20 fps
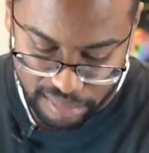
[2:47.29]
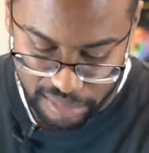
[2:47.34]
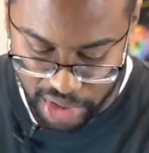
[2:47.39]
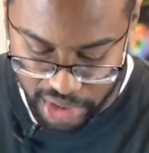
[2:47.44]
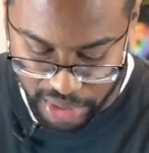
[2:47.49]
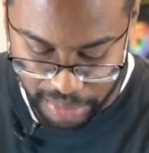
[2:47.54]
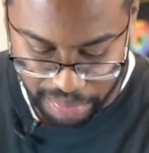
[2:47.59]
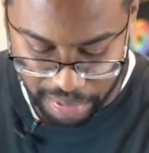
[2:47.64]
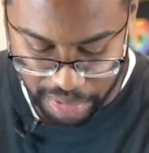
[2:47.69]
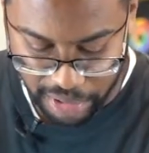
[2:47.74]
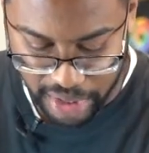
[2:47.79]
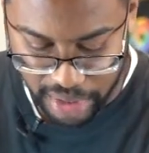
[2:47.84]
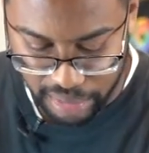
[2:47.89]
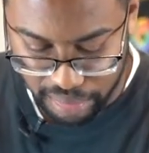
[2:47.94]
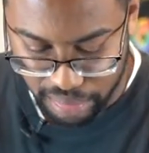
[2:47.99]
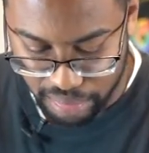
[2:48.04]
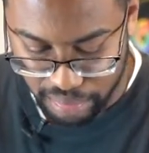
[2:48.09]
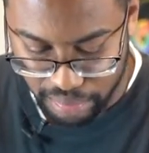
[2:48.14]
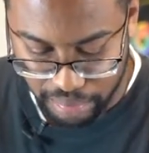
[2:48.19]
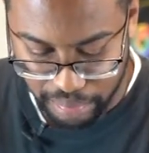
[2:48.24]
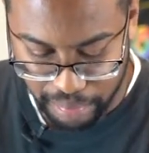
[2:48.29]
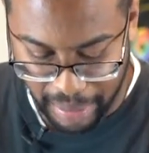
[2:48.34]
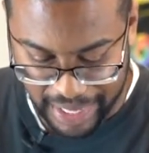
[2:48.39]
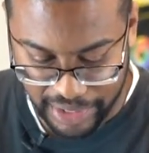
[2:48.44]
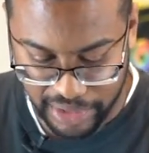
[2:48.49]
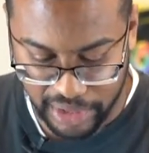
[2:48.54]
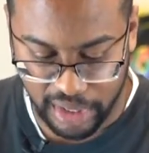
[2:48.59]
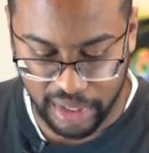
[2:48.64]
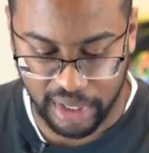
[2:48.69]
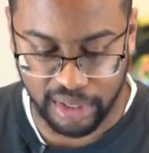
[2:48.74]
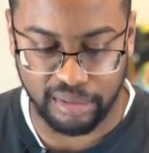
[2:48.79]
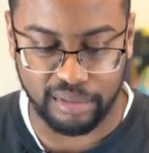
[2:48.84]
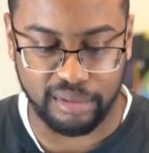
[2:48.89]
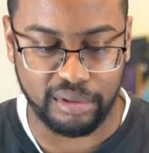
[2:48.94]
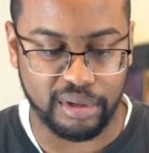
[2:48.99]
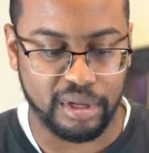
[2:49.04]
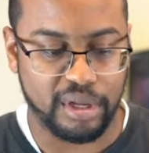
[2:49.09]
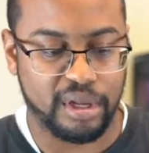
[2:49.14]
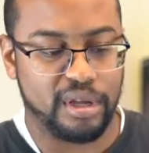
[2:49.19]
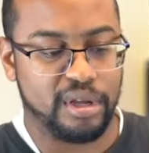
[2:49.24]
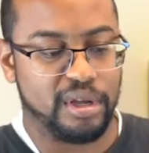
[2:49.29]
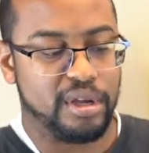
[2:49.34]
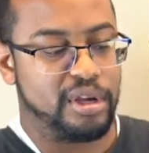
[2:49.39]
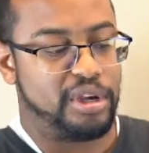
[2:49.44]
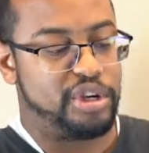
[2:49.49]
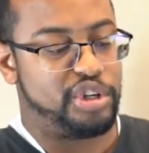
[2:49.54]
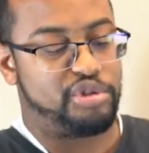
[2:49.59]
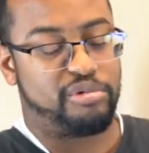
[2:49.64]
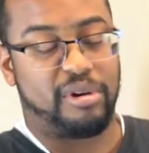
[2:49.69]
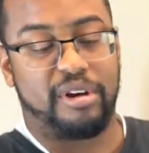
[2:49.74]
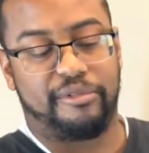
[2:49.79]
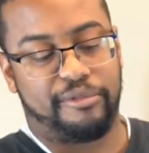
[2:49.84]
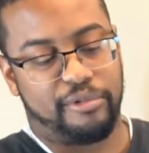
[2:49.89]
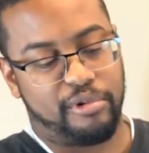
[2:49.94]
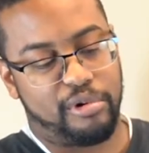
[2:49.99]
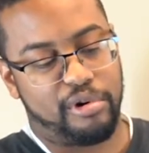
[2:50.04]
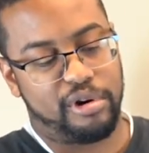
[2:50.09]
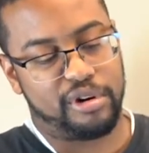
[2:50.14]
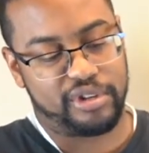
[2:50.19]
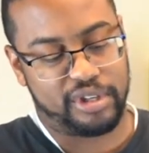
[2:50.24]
It's pretty basic and straightforward.